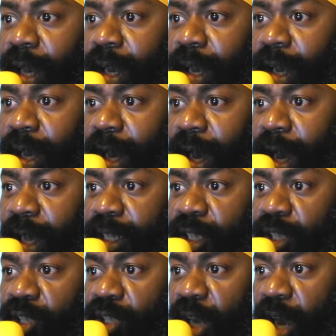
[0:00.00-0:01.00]

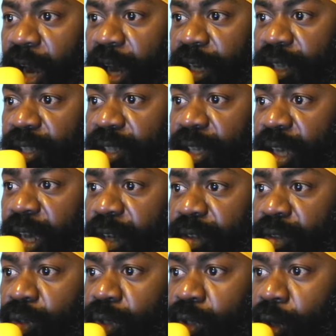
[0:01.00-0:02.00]
last chance
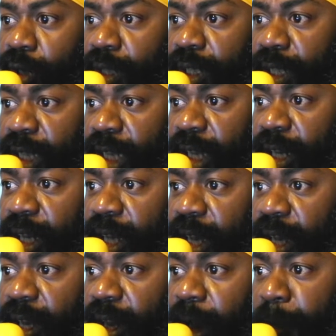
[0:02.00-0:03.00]
to succeed in